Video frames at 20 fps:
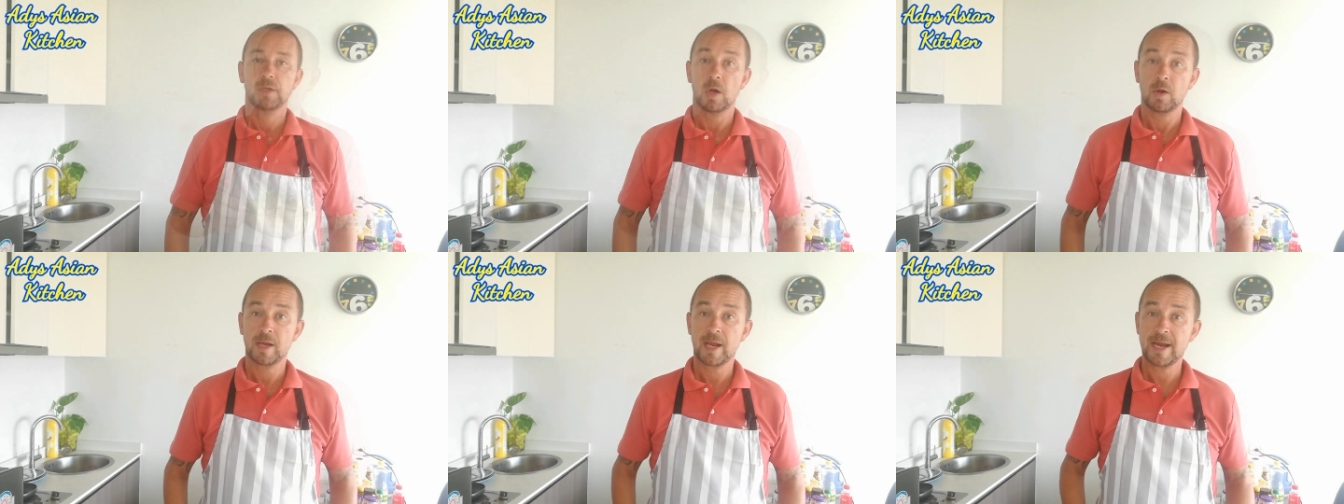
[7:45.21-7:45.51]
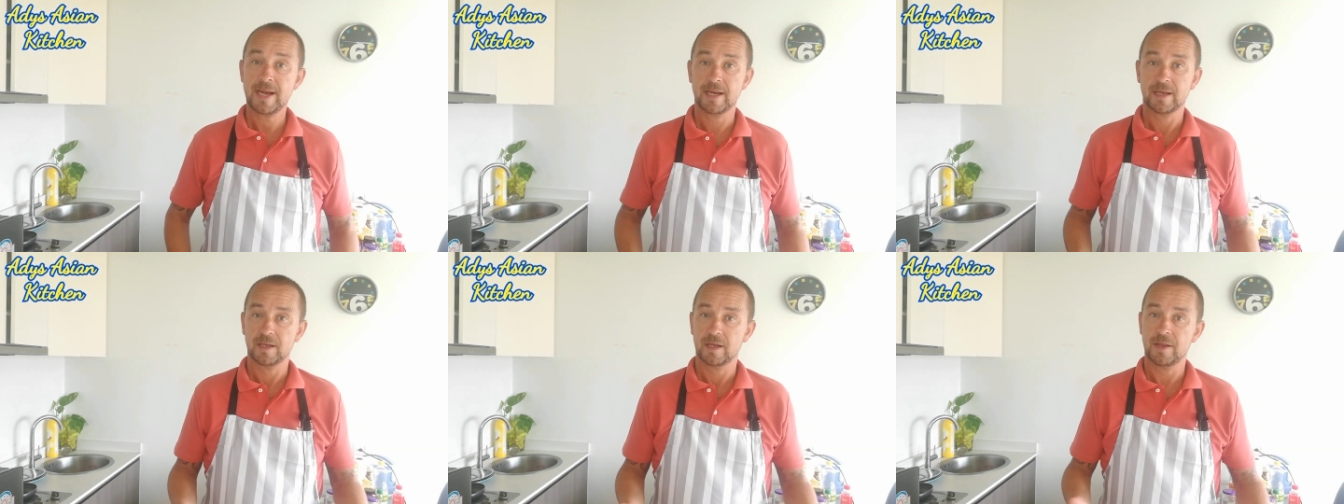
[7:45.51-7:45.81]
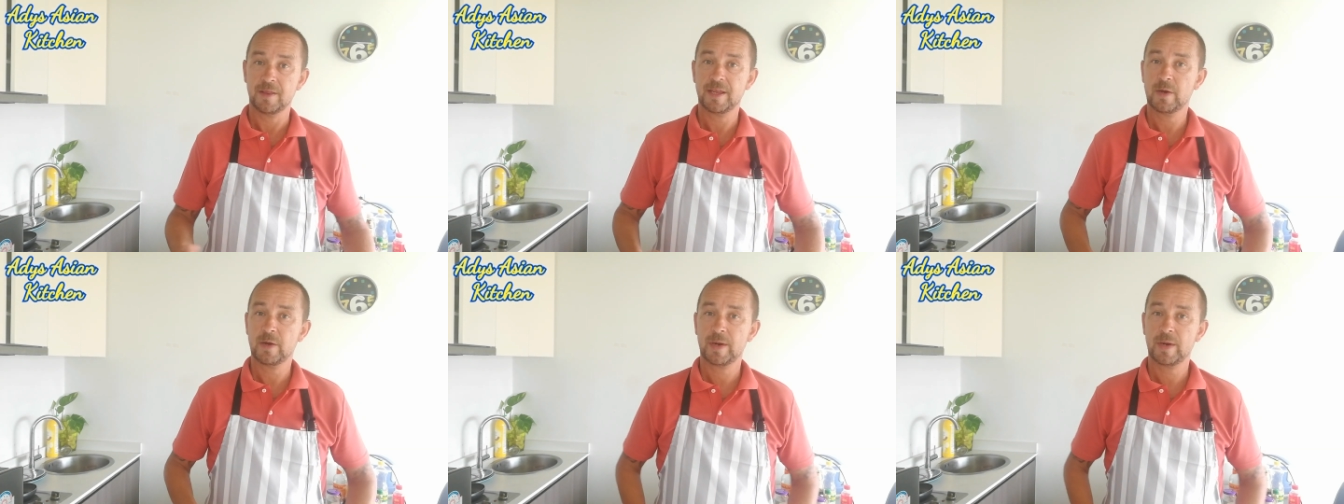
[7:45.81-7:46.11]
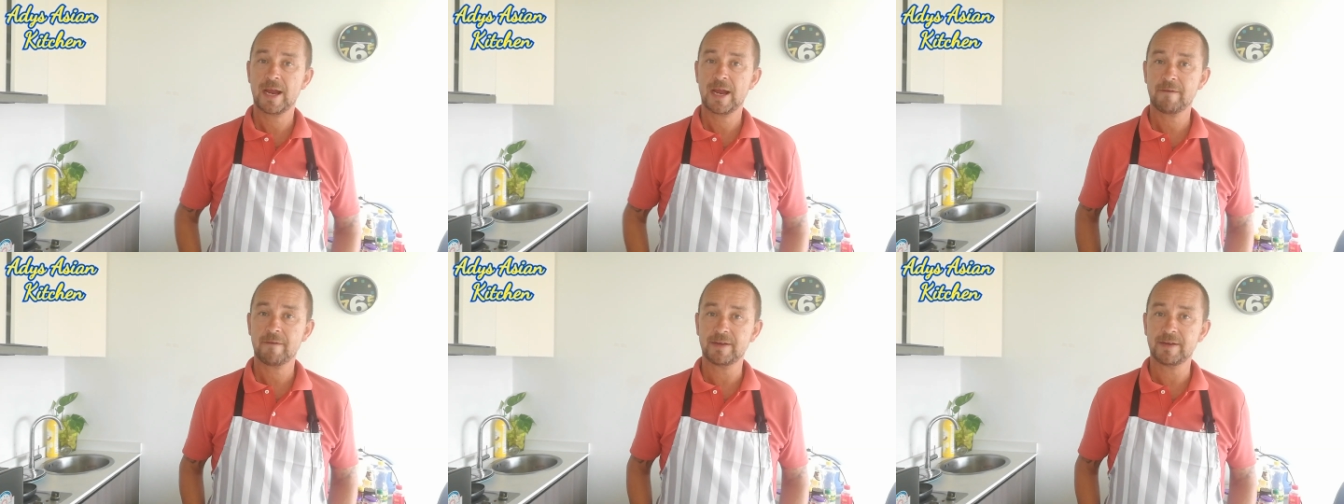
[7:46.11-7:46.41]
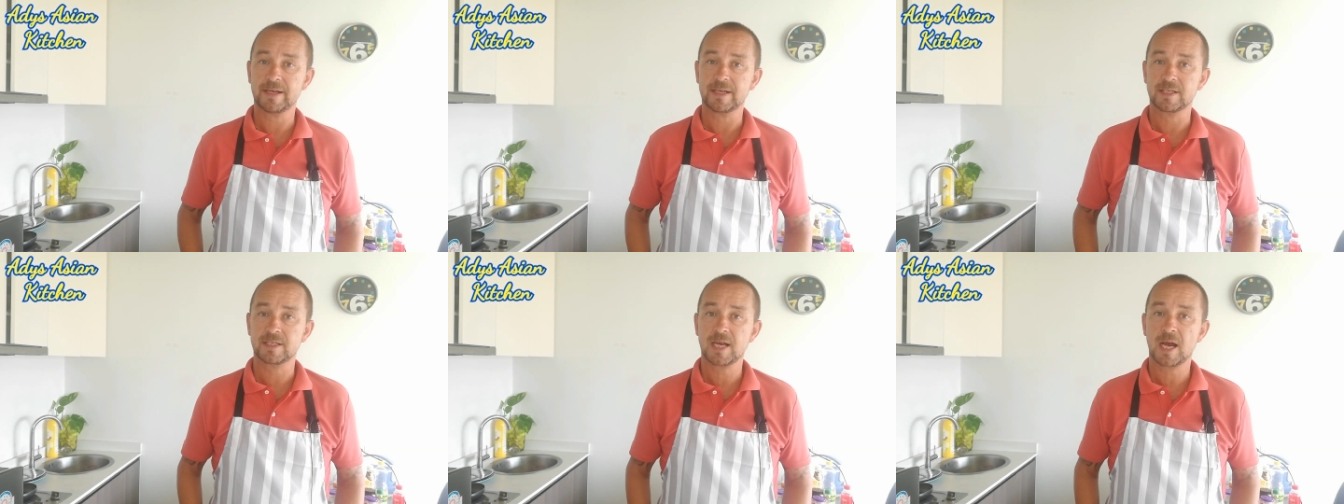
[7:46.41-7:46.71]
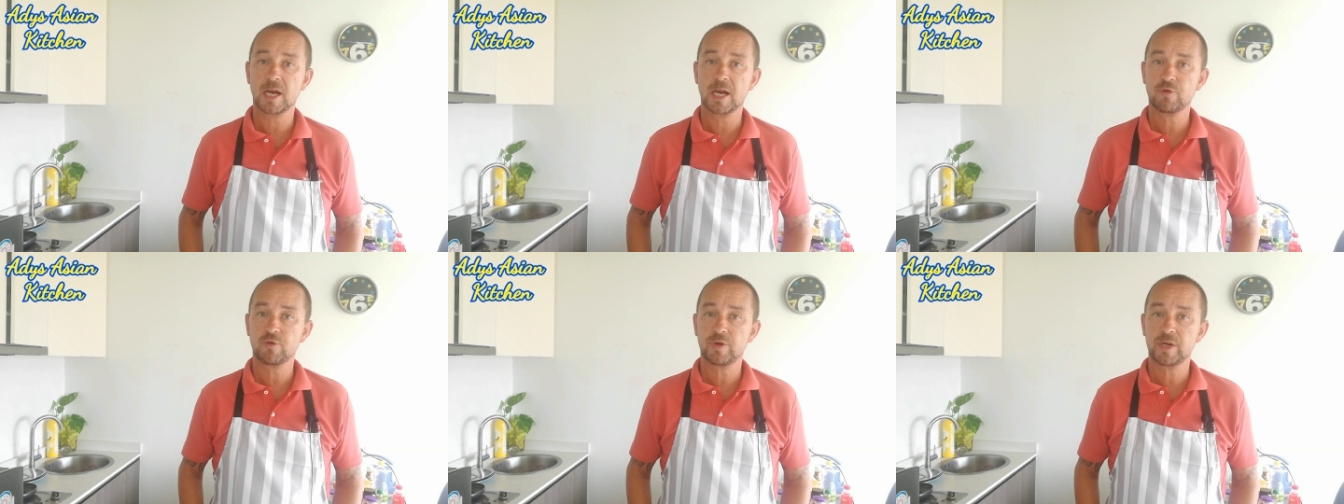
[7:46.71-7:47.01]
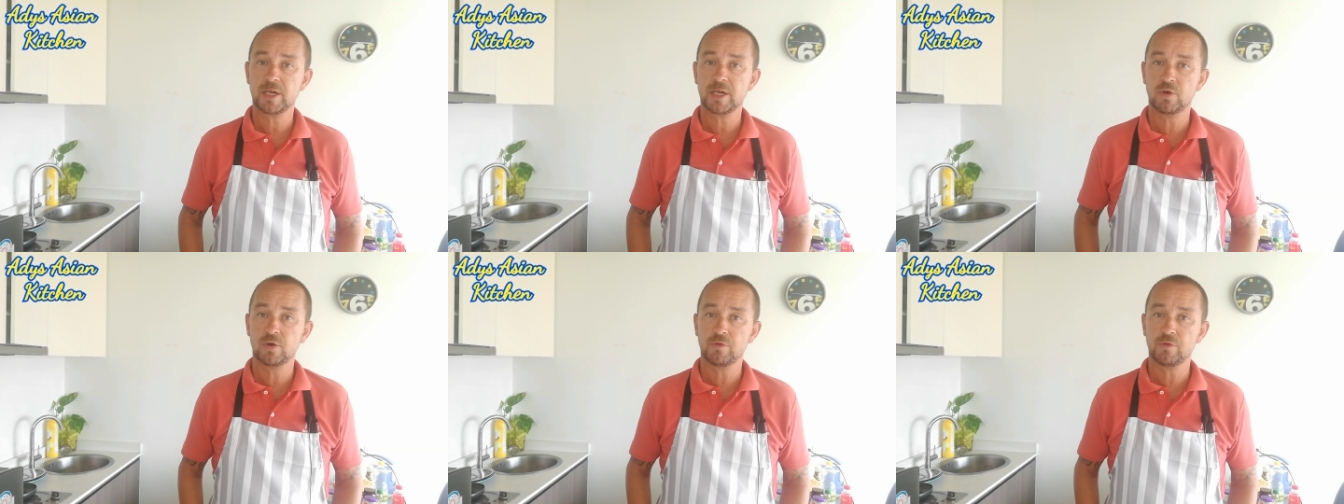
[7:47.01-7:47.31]
Okay, and there we have it, Thai
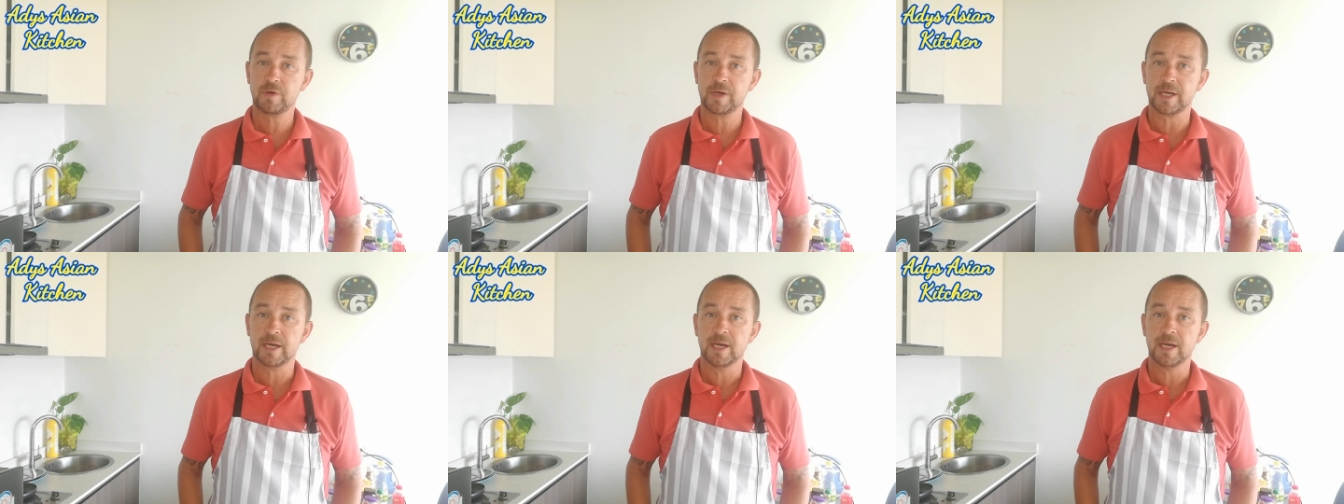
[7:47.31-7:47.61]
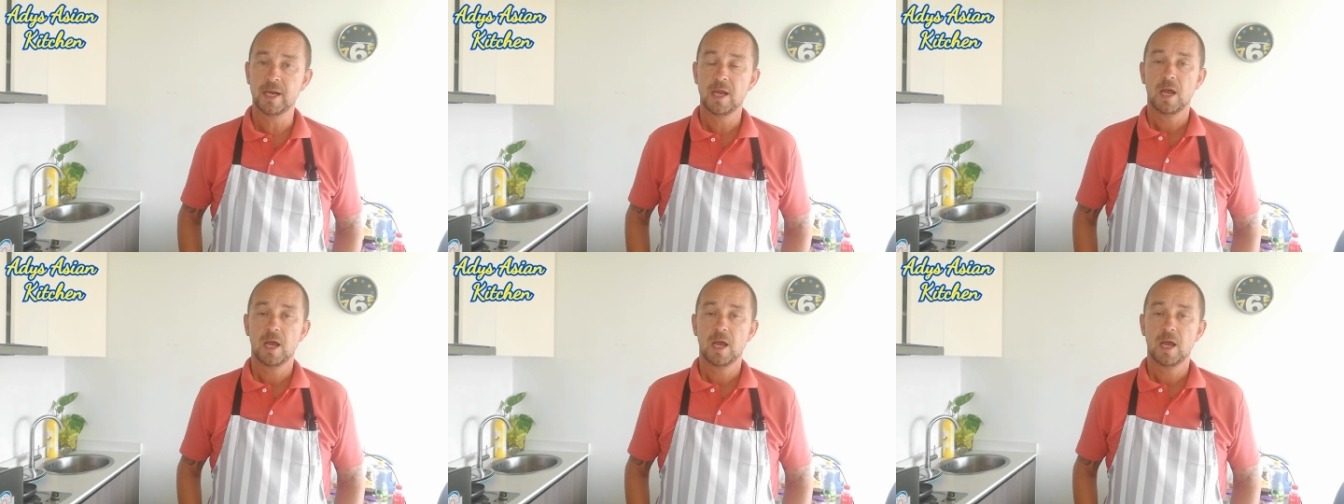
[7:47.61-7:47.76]
green curry.